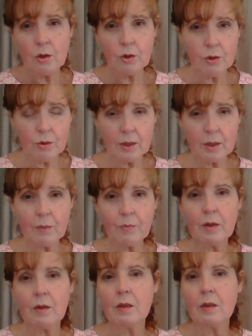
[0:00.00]
do
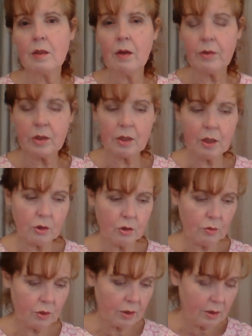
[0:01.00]
something that devastates
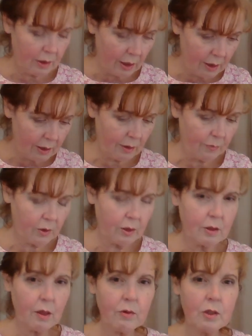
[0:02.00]
you or say something
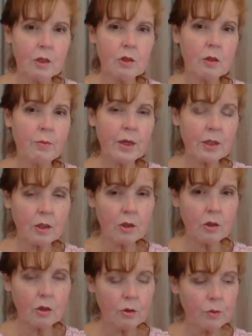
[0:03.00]
that devastates you the best thing
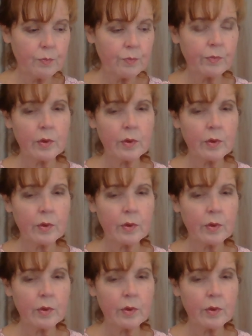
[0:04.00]
to do